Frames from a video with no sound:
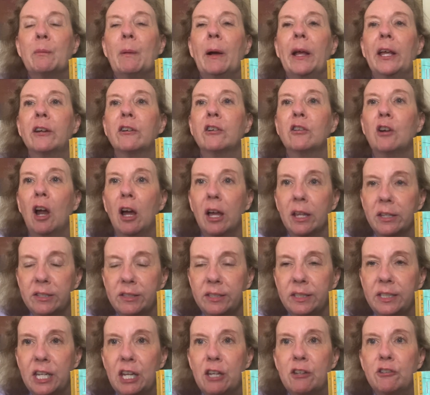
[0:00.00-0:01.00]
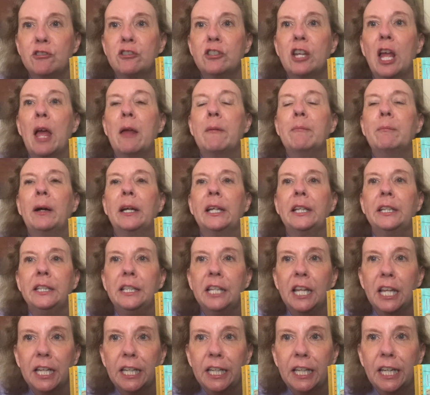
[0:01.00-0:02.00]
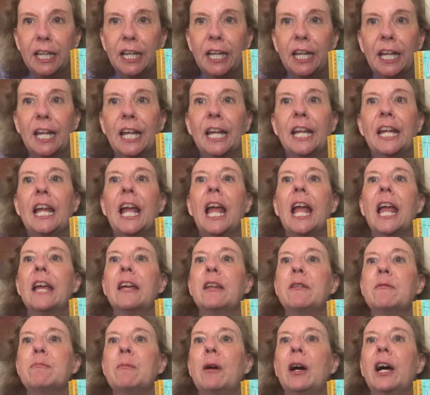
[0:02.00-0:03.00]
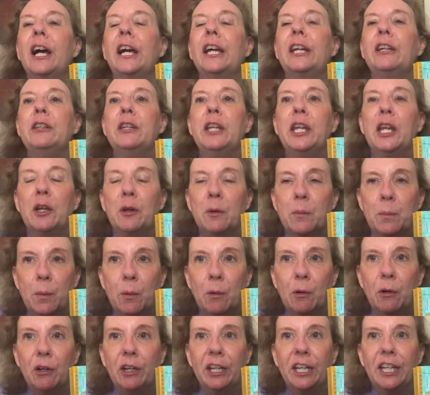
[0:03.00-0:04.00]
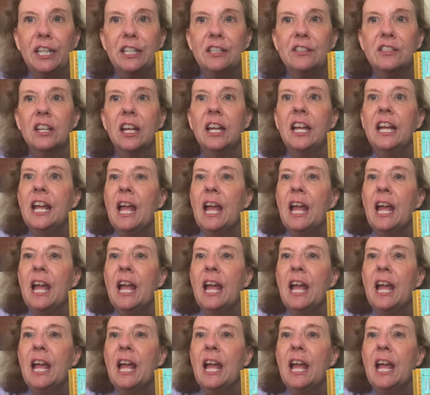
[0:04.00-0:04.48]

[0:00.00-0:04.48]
my cross stitch and my knitting and my needlepoint.